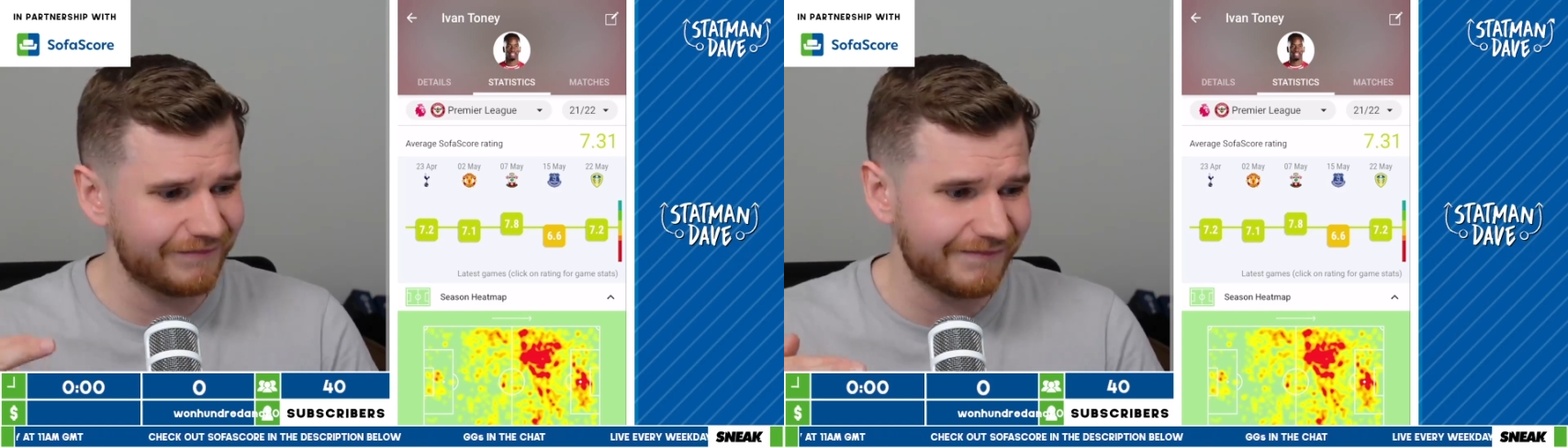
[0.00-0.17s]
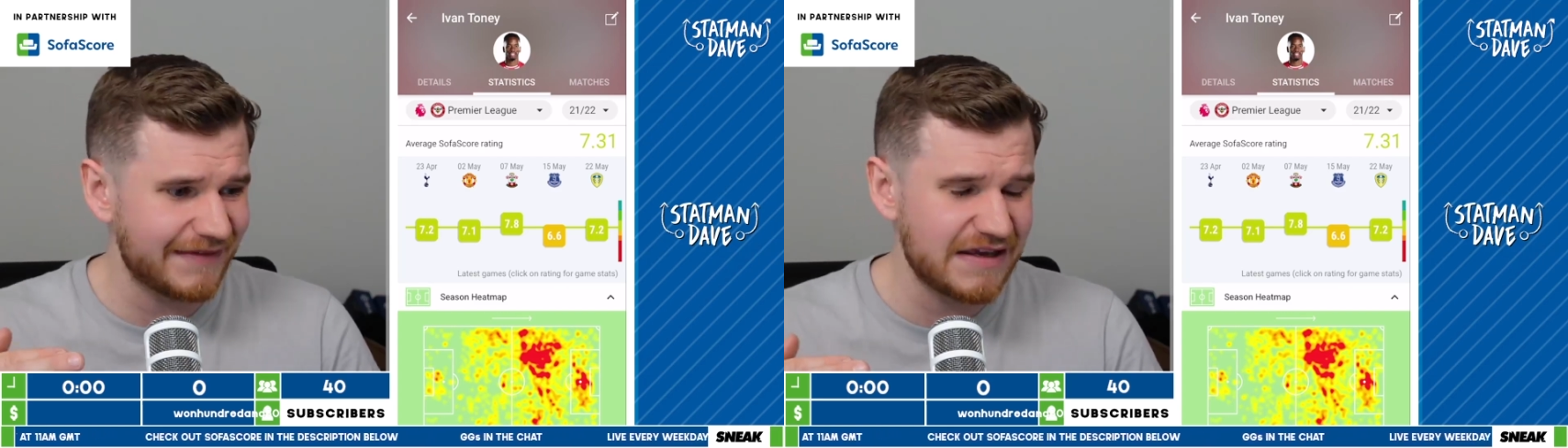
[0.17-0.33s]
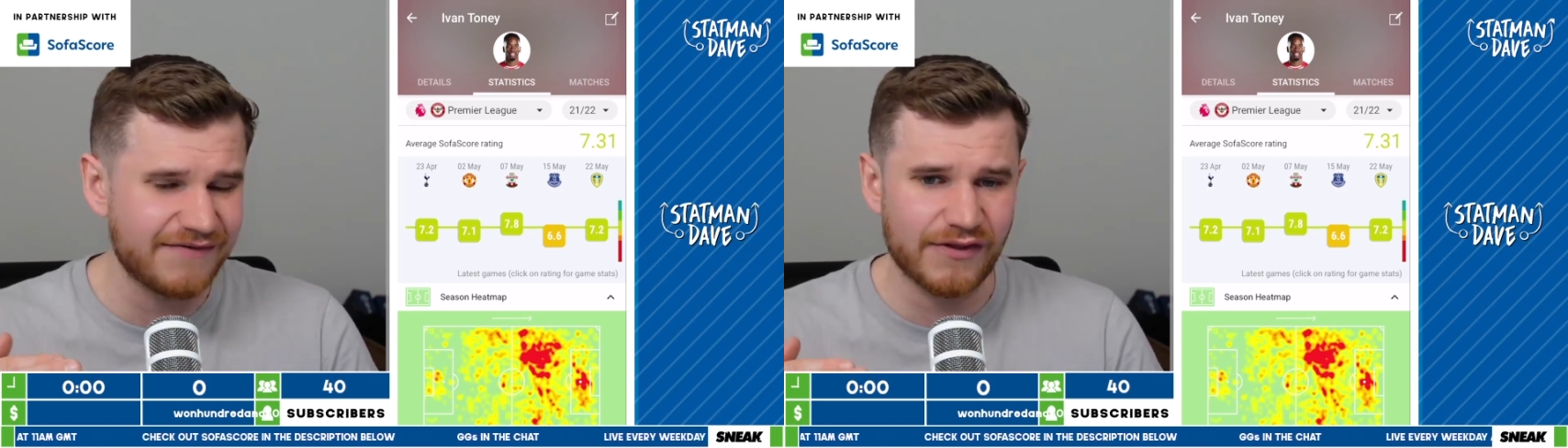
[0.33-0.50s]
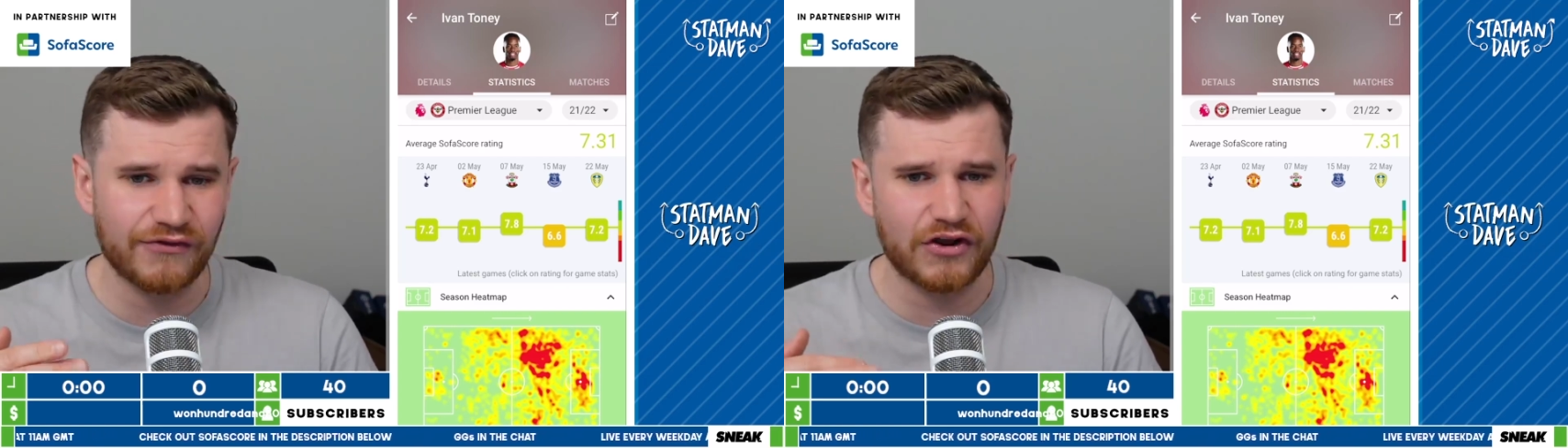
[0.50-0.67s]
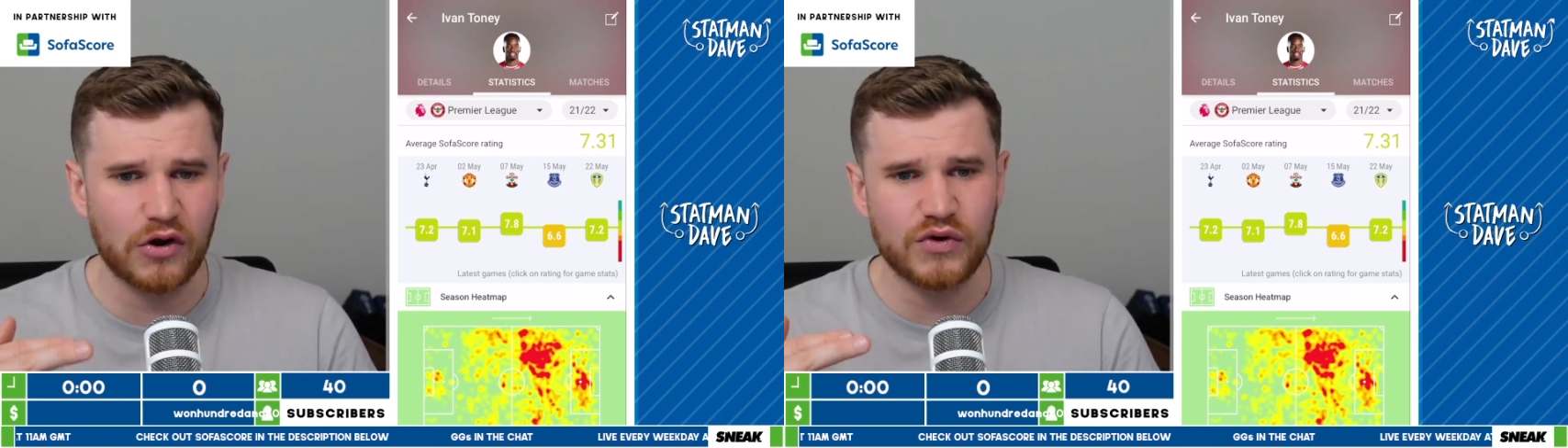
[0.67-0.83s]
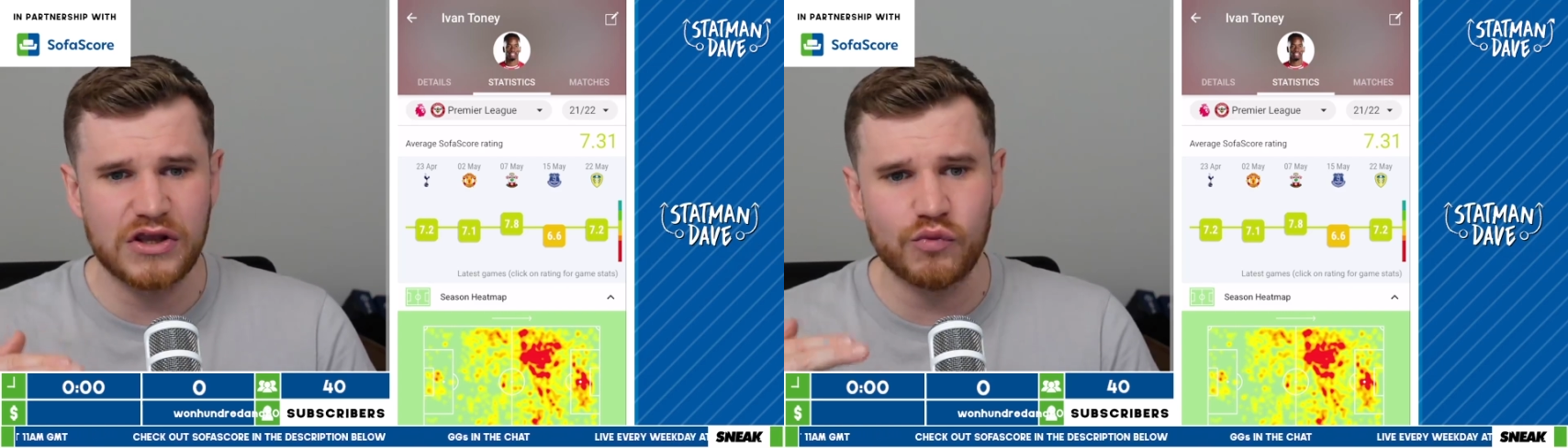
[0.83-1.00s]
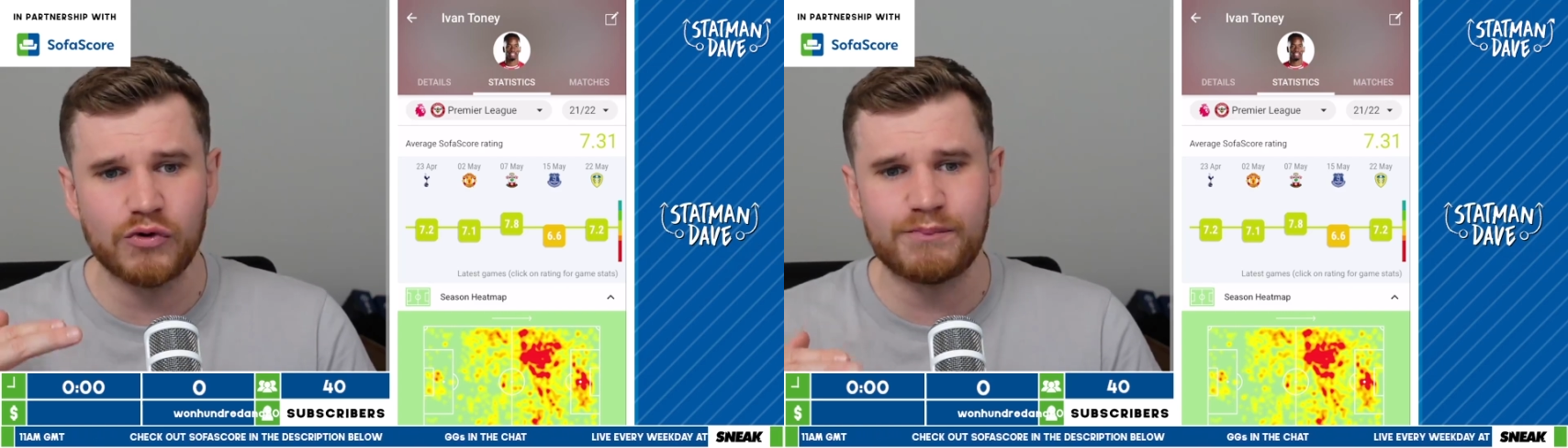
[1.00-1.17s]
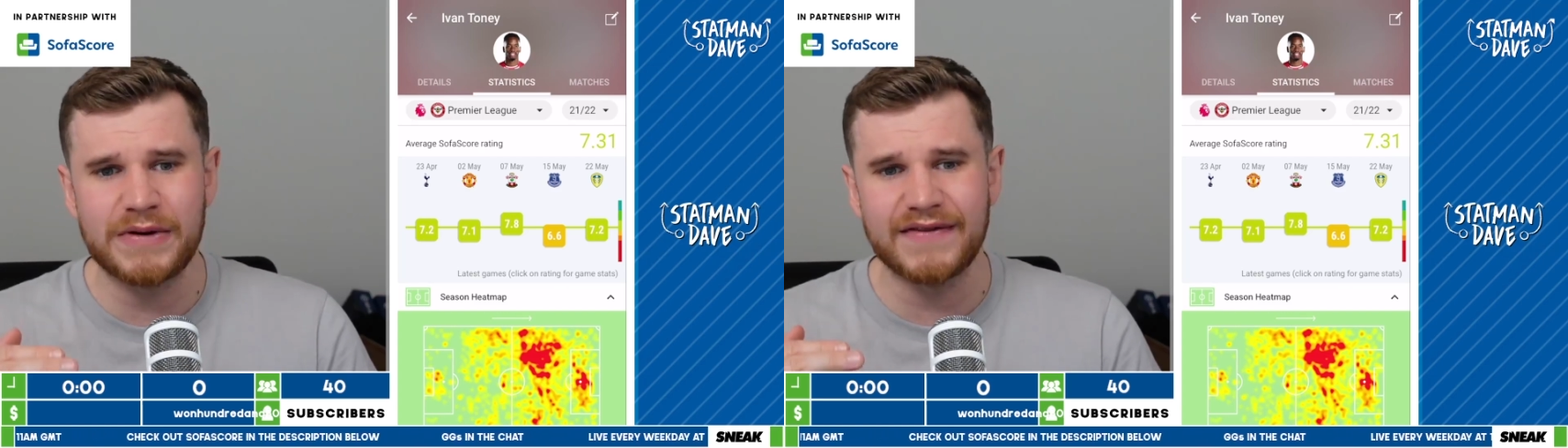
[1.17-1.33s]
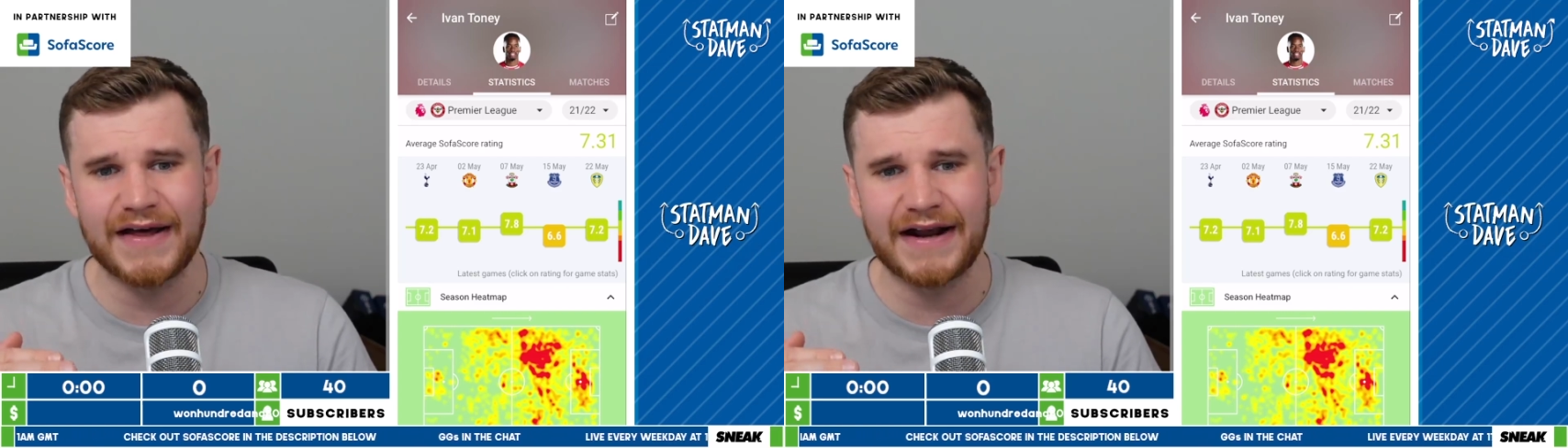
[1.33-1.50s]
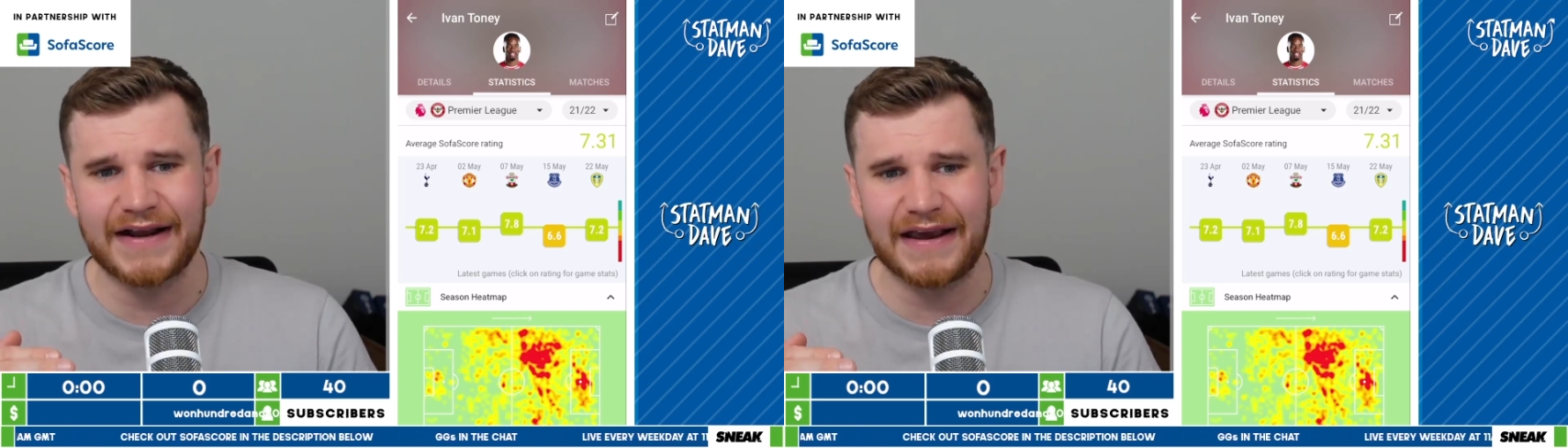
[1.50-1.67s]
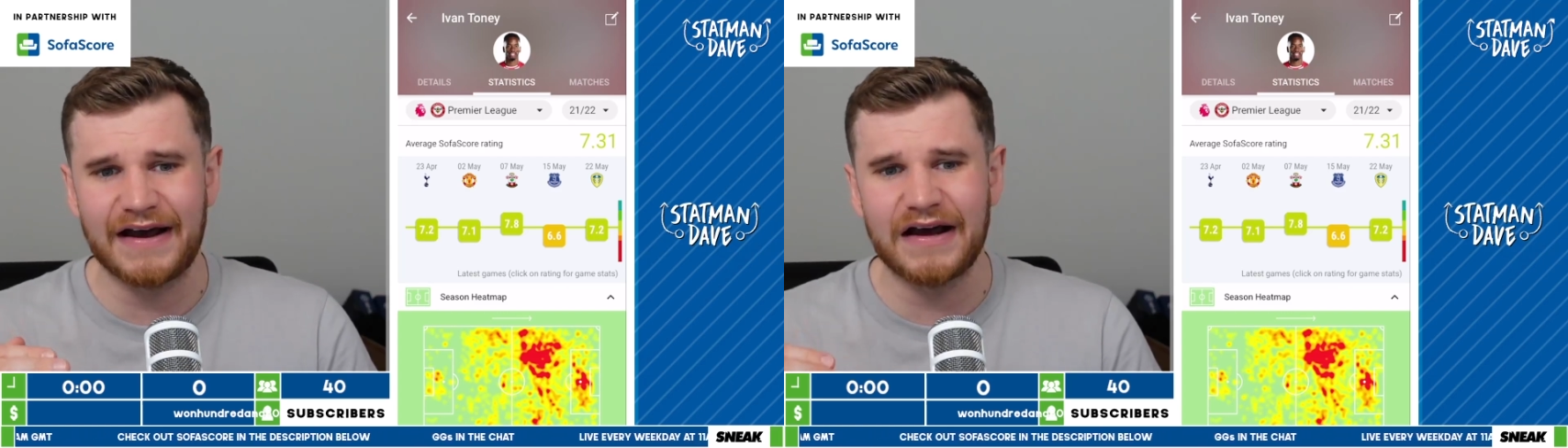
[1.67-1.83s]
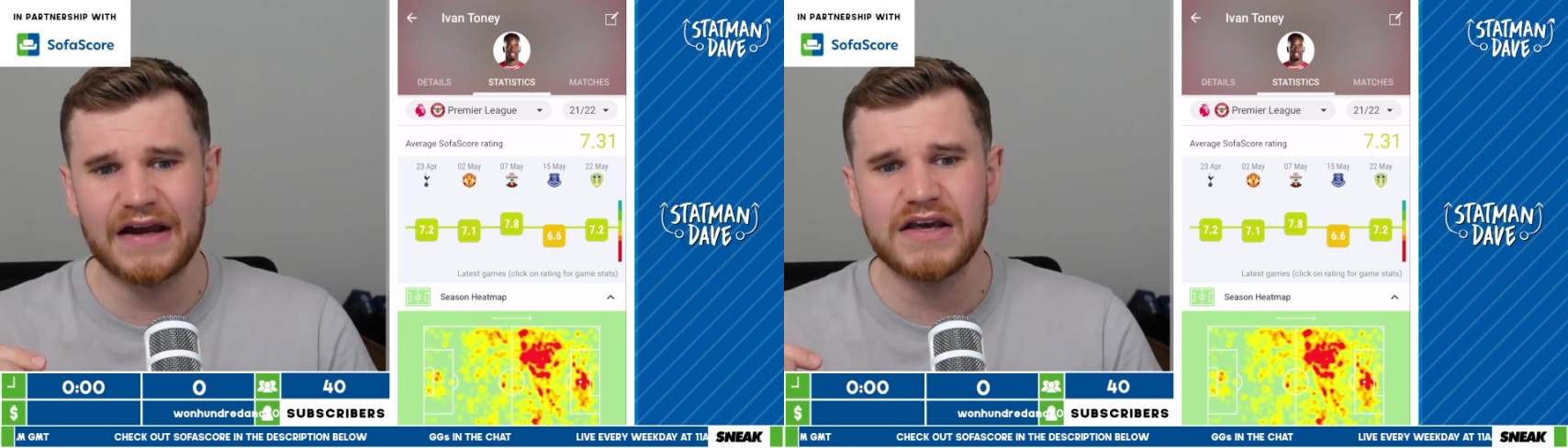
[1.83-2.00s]
Ivan Toney would be that
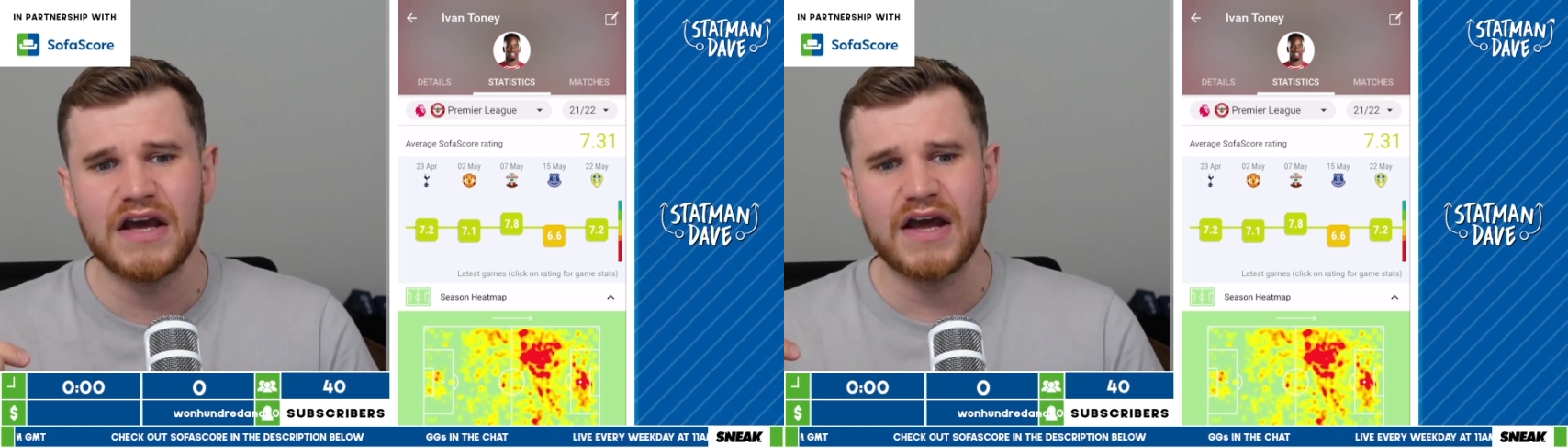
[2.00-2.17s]
guy.